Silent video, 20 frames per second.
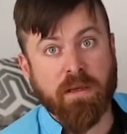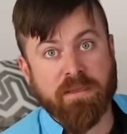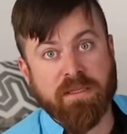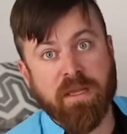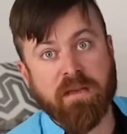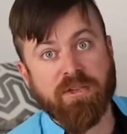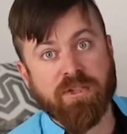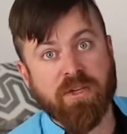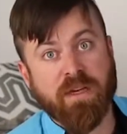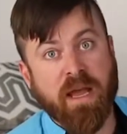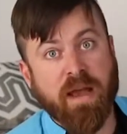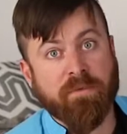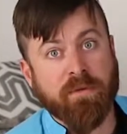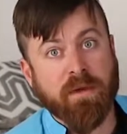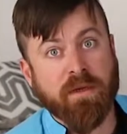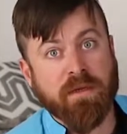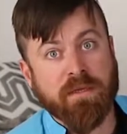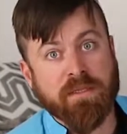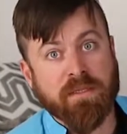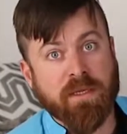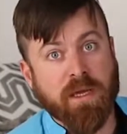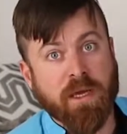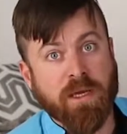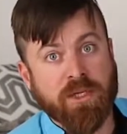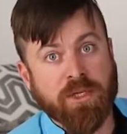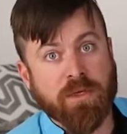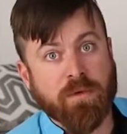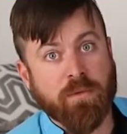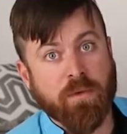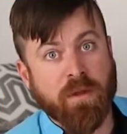was actually having a
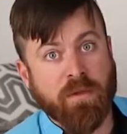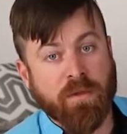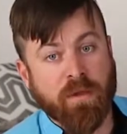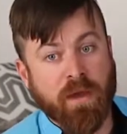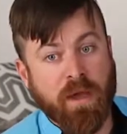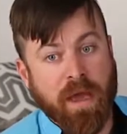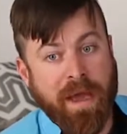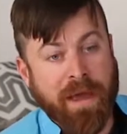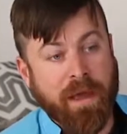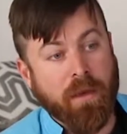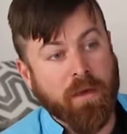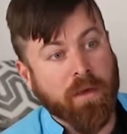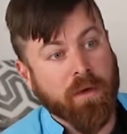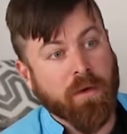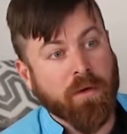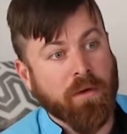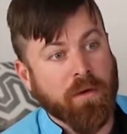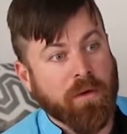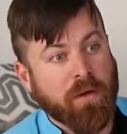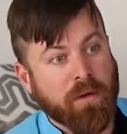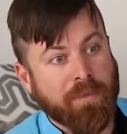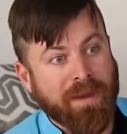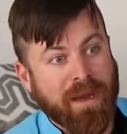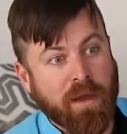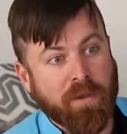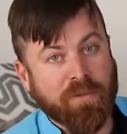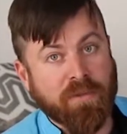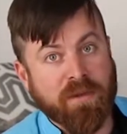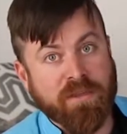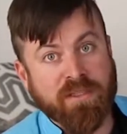discussion with Allie earlier
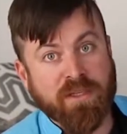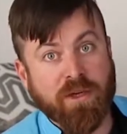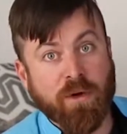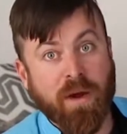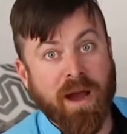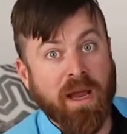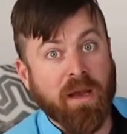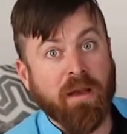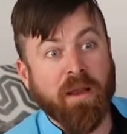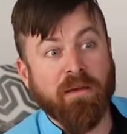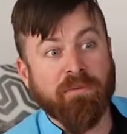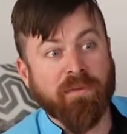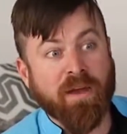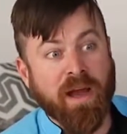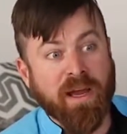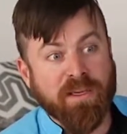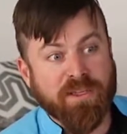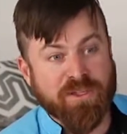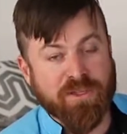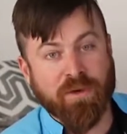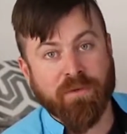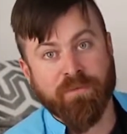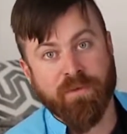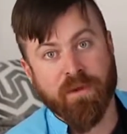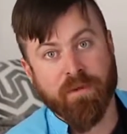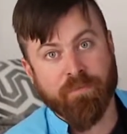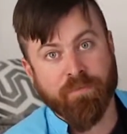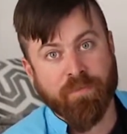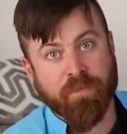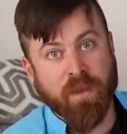about this. I love kite surfing.
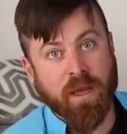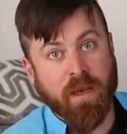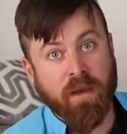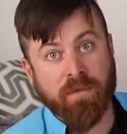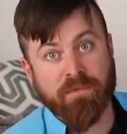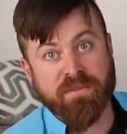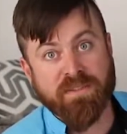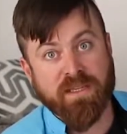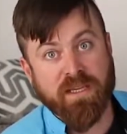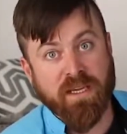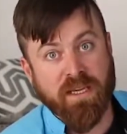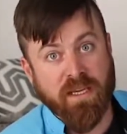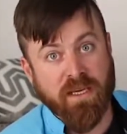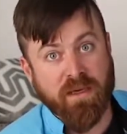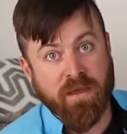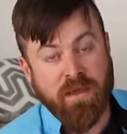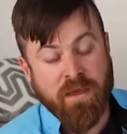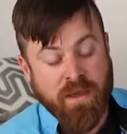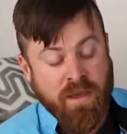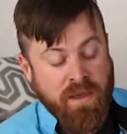I love skiing.